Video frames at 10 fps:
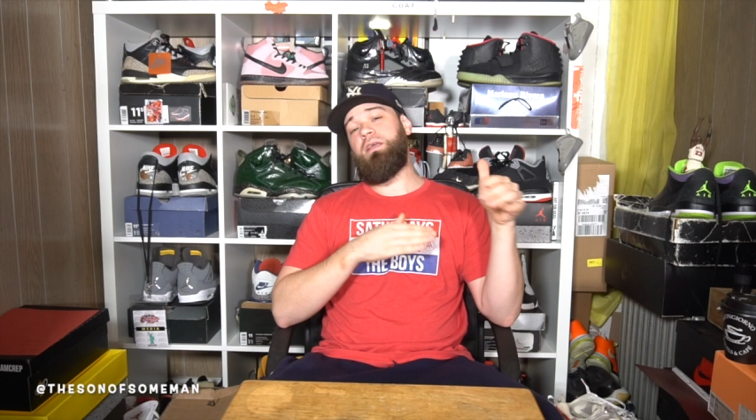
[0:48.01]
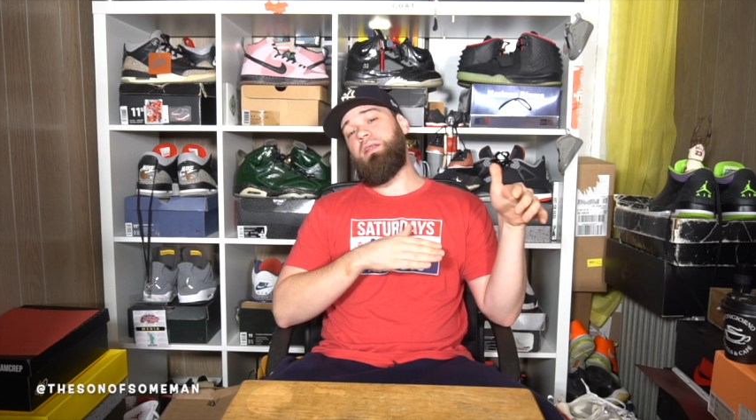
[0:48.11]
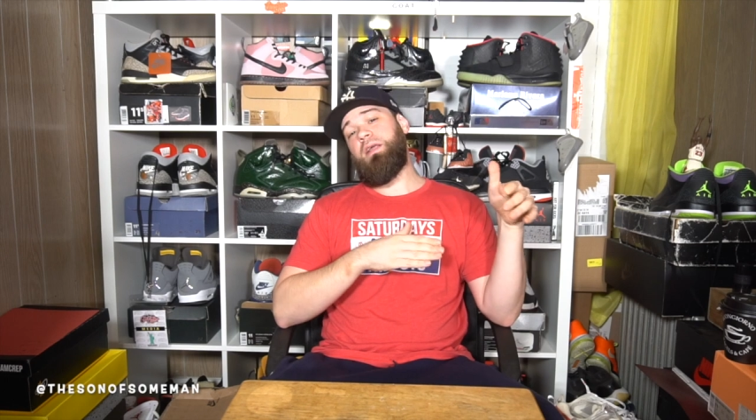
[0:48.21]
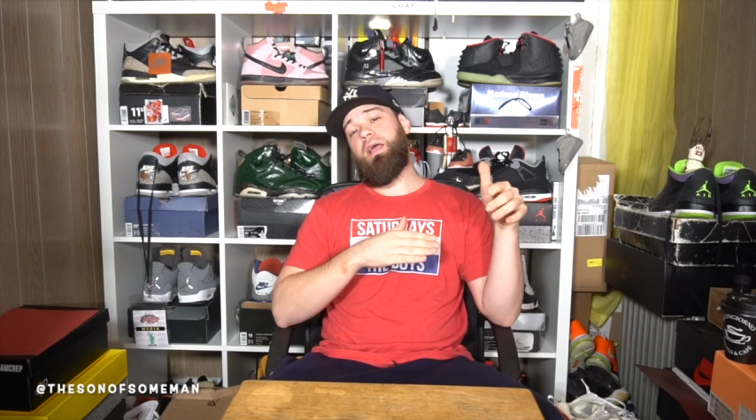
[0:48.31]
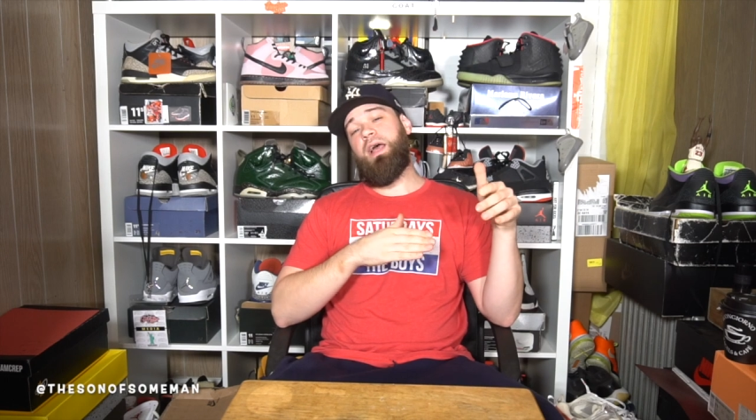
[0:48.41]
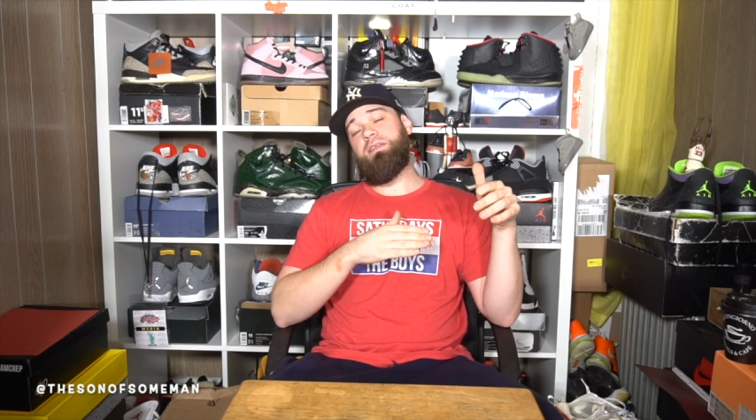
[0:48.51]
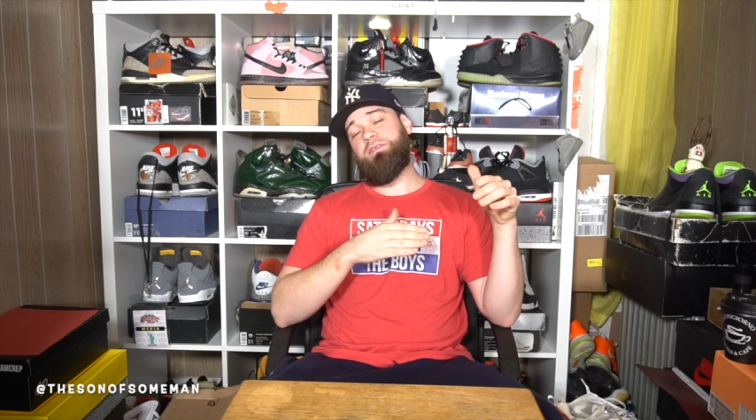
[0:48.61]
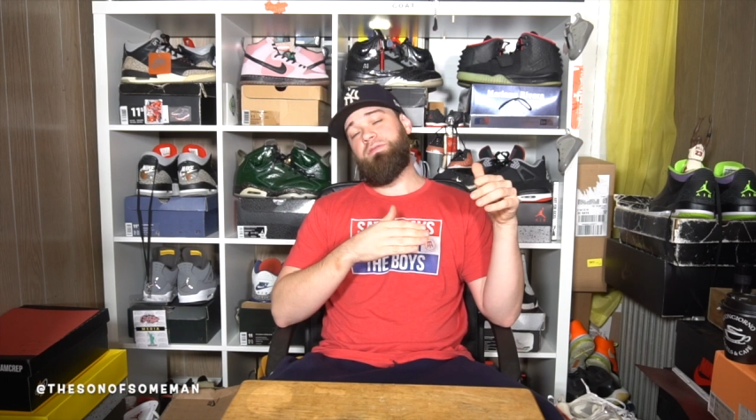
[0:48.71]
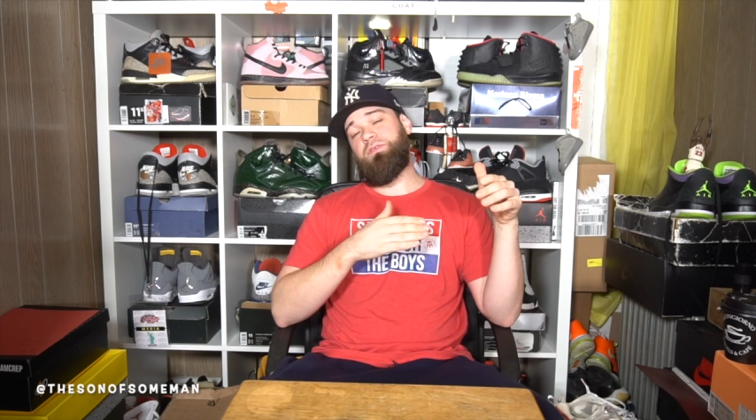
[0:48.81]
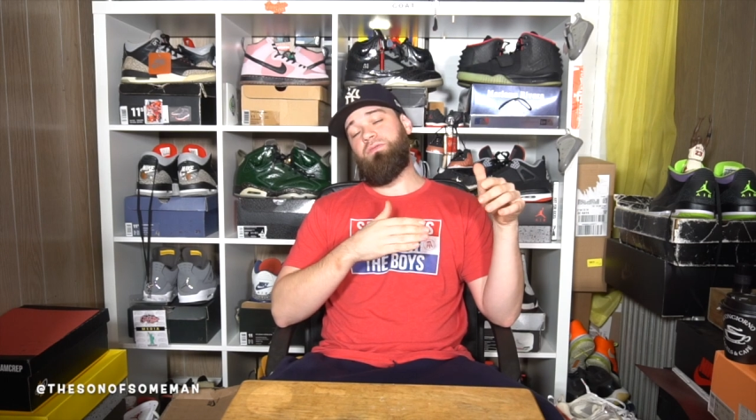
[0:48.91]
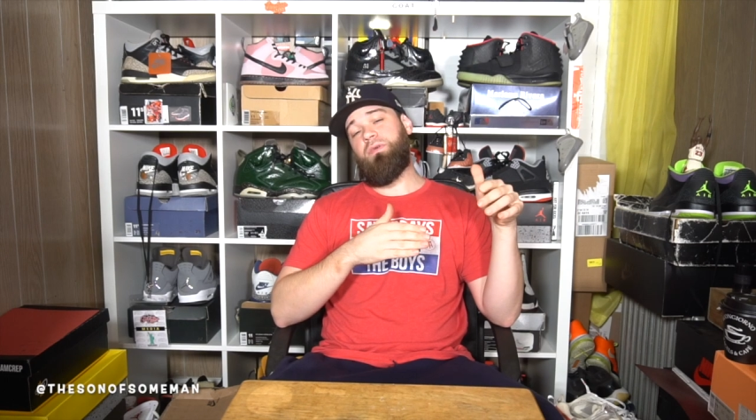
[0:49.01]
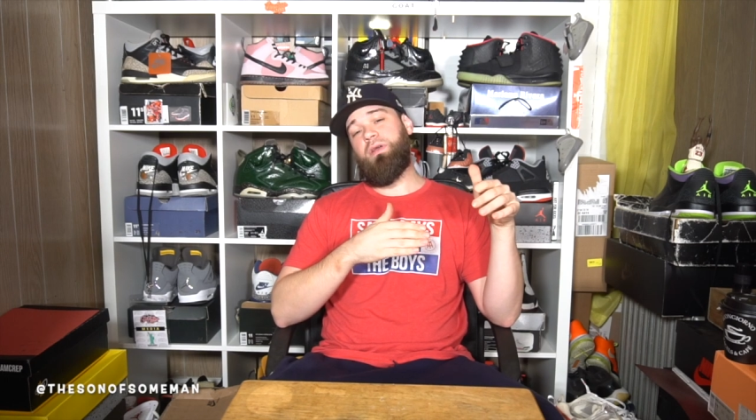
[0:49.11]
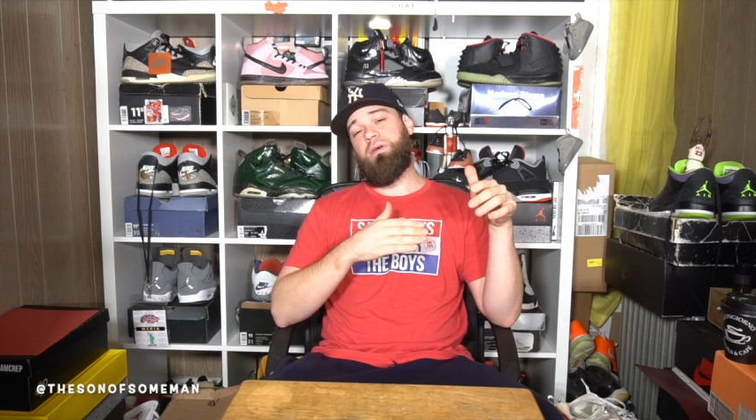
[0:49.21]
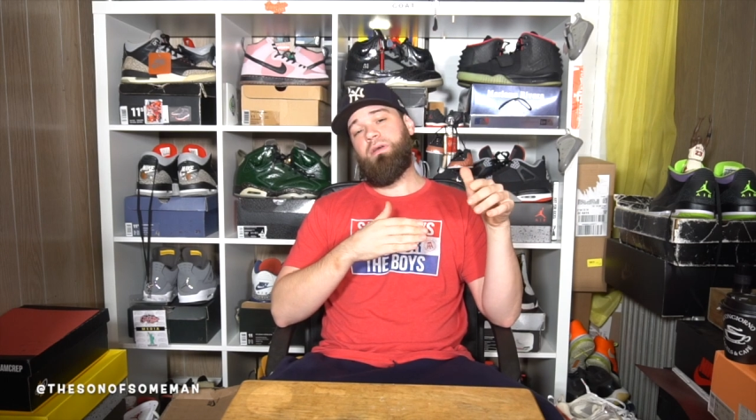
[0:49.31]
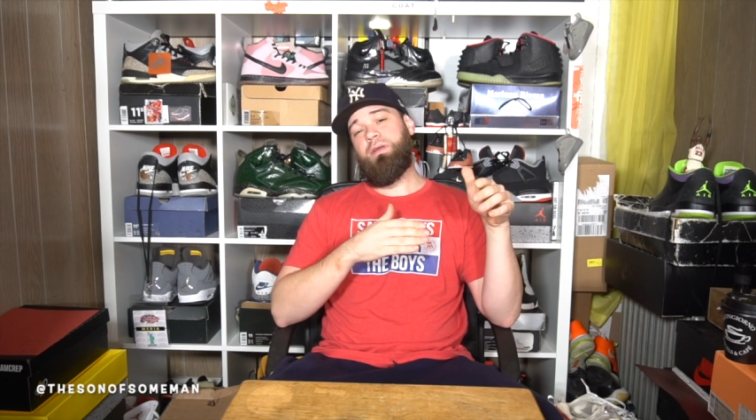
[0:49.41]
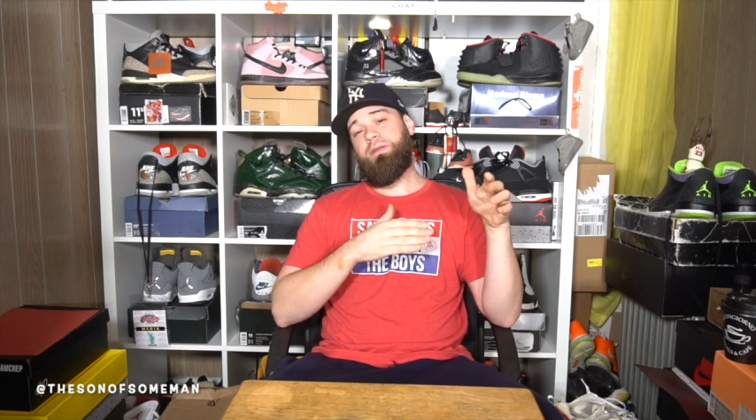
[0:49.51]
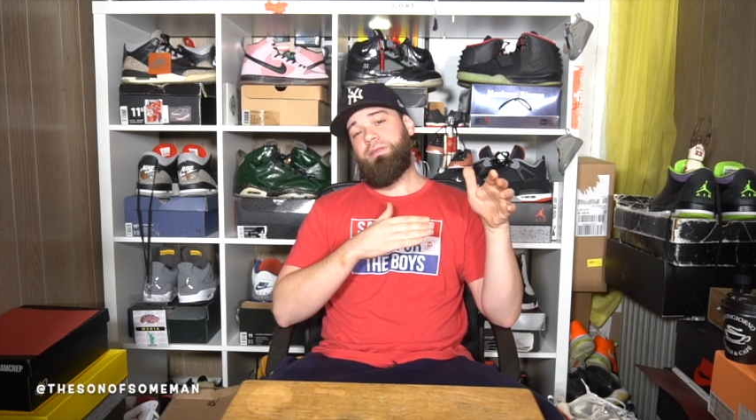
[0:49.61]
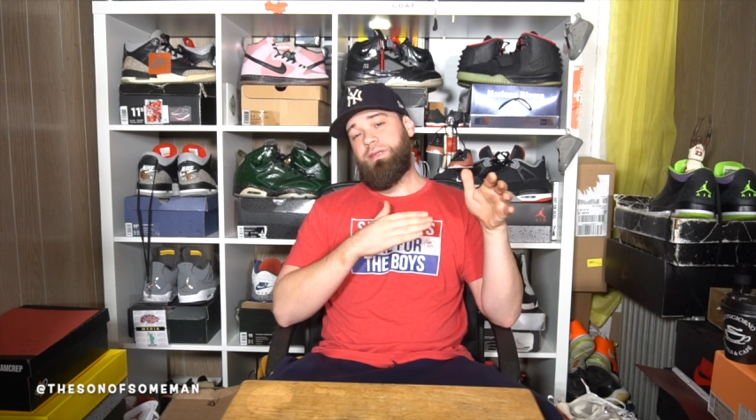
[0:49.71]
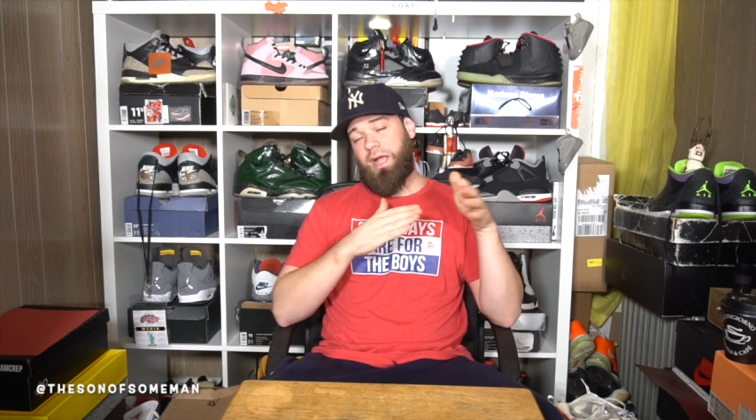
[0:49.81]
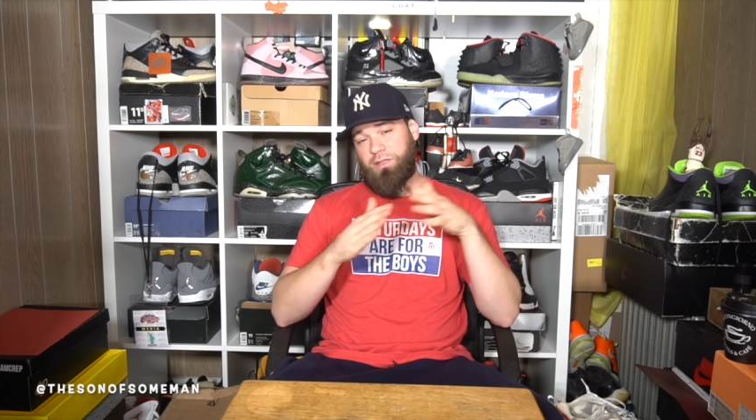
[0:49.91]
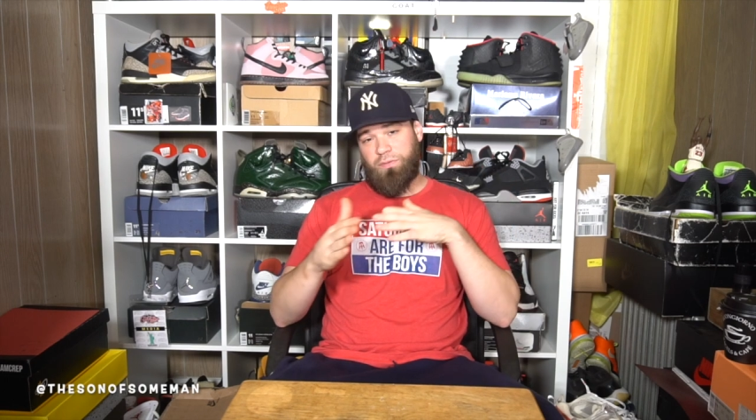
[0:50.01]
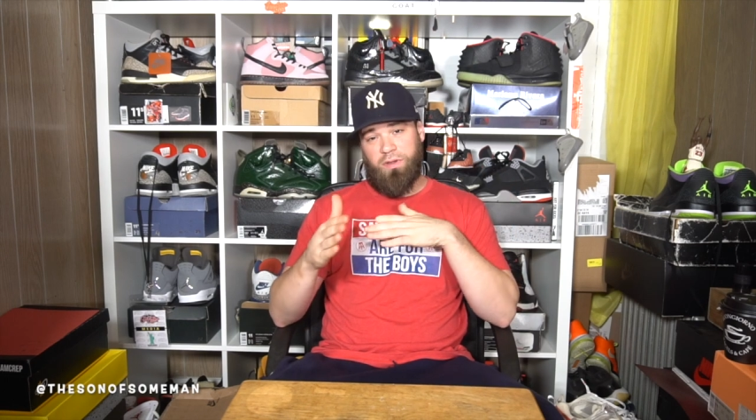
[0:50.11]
it as if it's real. That's